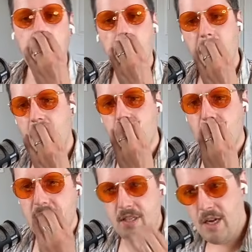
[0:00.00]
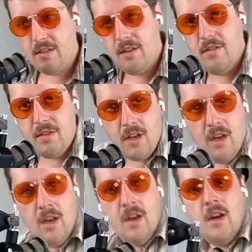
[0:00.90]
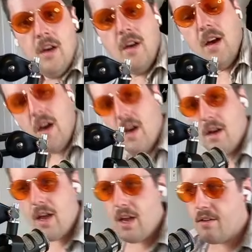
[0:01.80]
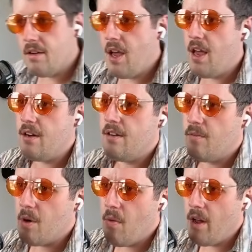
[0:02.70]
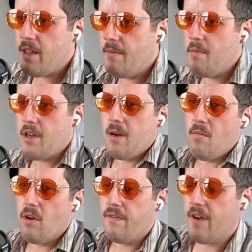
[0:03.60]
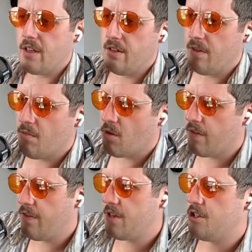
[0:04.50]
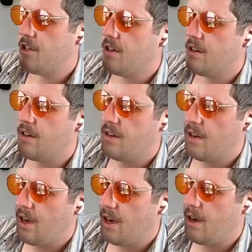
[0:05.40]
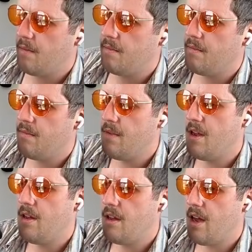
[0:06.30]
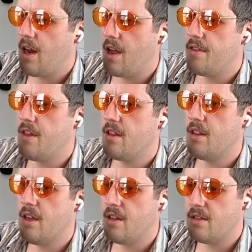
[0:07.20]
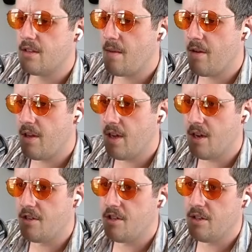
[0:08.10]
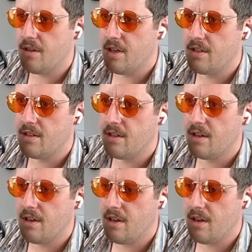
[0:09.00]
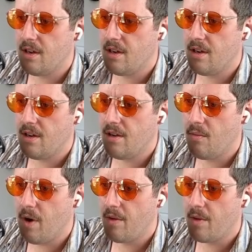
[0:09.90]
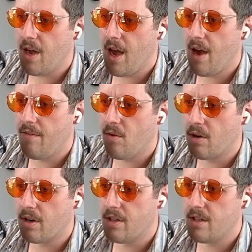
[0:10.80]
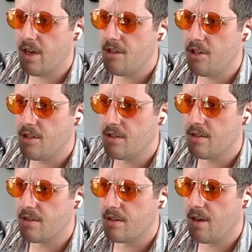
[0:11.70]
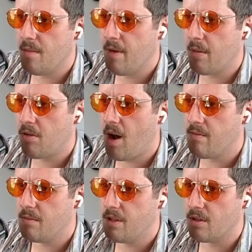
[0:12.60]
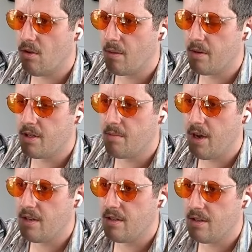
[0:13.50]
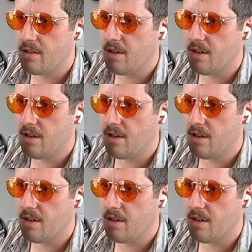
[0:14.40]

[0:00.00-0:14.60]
incentives, and we want them to become more effective and more efficient. And I think that some of the issue is when we have organizations, a big problem in the corporate space is you'll